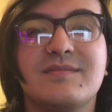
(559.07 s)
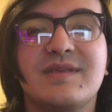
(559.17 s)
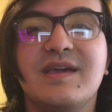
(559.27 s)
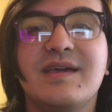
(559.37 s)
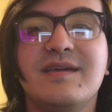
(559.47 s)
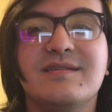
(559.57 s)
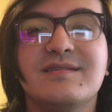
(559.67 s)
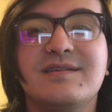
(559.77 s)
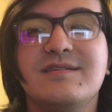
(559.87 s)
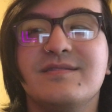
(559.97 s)
Okay?
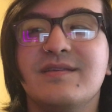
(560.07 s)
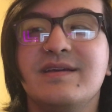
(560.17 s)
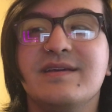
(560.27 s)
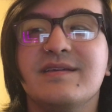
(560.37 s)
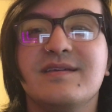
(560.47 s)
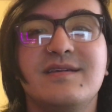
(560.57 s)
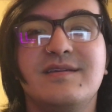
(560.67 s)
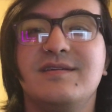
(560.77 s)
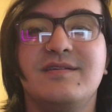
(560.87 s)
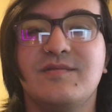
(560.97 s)
Like,
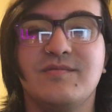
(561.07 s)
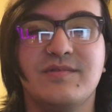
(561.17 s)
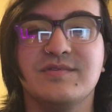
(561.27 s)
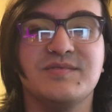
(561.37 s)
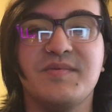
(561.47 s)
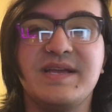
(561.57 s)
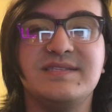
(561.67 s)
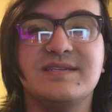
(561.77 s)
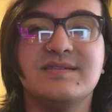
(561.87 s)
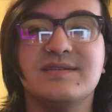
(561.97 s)
there's
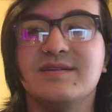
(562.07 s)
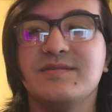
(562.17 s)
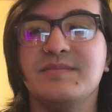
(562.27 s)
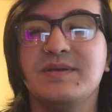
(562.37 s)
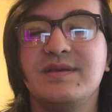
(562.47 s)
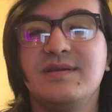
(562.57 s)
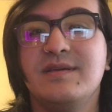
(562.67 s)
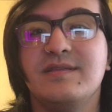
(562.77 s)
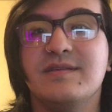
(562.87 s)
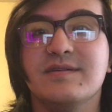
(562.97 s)
racism,
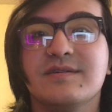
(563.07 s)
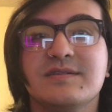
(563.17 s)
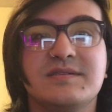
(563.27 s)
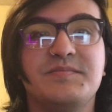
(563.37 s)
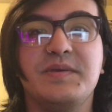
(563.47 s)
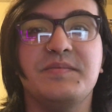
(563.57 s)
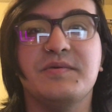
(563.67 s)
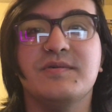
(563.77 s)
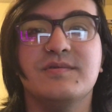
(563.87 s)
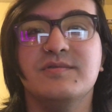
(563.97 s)
there's
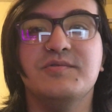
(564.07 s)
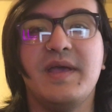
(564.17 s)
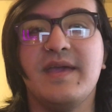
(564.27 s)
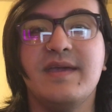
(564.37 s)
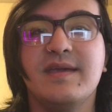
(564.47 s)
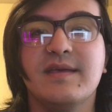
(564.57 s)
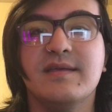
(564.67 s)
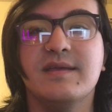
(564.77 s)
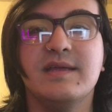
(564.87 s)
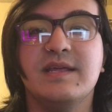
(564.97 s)
people who hate
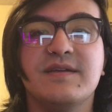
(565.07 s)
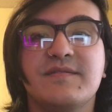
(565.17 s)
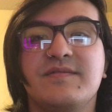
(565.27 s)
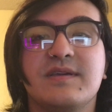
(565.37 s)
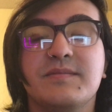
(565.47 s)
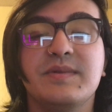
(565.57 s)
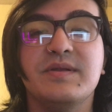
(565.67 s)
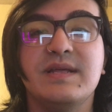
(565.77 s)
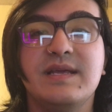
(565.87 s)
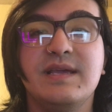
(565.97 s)
any of the
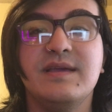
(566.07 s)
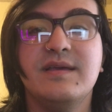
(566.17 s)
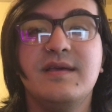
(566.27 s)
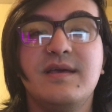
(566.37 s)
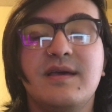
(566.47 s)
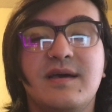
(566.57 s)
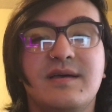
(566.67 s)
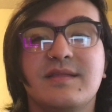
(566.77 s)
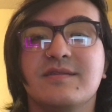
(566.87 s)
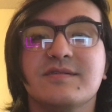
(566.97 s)
community,
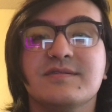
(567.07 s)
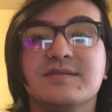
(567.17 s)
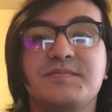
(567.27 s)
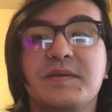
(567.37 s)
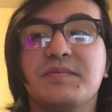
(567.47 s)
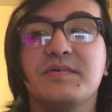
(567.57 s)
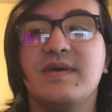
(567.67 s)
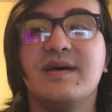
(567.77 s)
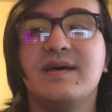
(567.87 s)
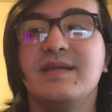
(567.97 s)
there's people
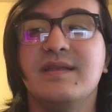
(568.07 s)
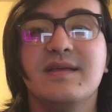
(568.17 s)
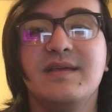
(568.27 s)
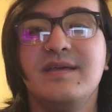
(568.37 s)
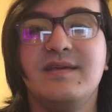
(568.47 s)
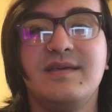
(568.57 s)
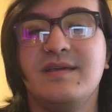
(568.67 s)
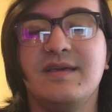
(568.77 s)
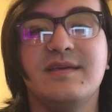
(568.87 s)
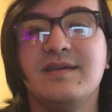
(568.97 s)
that
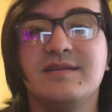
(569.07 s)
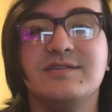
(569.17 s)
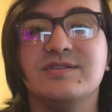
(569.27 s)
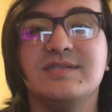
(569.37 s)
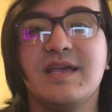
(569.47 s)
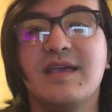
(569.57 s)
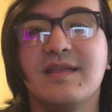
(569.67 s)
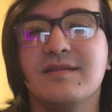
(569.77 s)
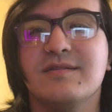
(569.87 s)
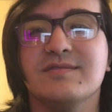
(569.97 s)
just,
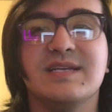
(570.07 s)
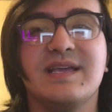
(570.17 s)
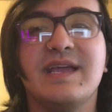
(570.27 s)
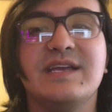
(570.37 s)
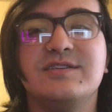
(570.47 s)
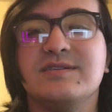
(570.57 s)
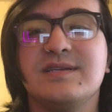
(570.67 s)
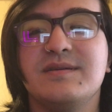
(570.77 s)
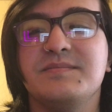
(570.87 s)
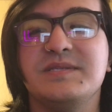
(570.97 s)
there's, like,
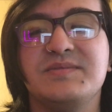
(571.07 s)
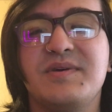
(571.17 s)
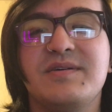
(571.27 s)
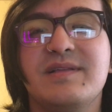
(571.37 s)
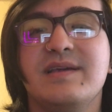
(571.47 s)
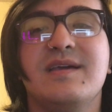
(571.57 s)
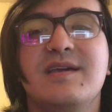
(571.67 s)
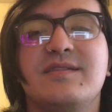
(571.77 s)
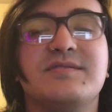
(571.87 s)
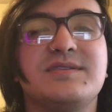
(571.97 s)
ageism as well. Like,
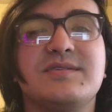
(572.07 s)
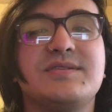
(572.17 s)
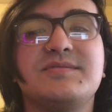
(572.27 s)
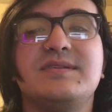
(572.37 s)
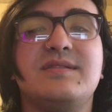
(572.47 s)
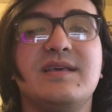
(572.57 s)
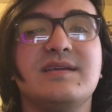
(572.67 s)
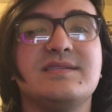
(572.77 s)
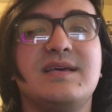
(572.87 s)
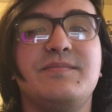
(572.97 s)
there's all sorts of
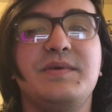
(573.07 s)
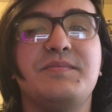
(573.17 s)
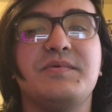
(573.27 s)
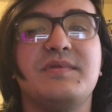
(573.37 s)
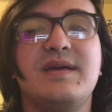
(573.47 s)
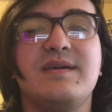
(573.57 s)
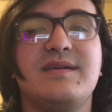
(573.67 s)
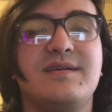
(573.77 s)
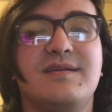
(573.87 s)
things that people, like,